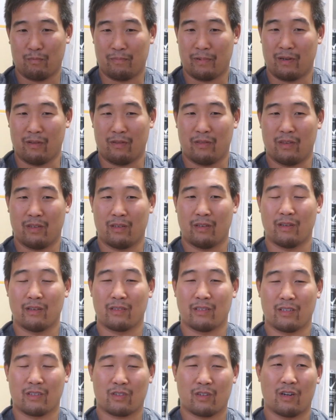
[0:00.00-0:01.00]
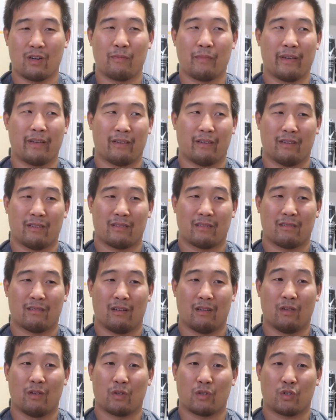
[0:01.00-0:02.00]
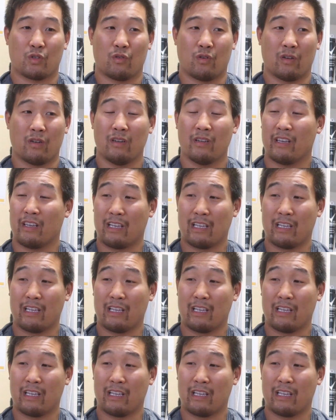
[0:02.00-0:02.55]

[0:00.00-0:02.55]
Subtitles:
but the thing is, it's going to make us a lot stronger.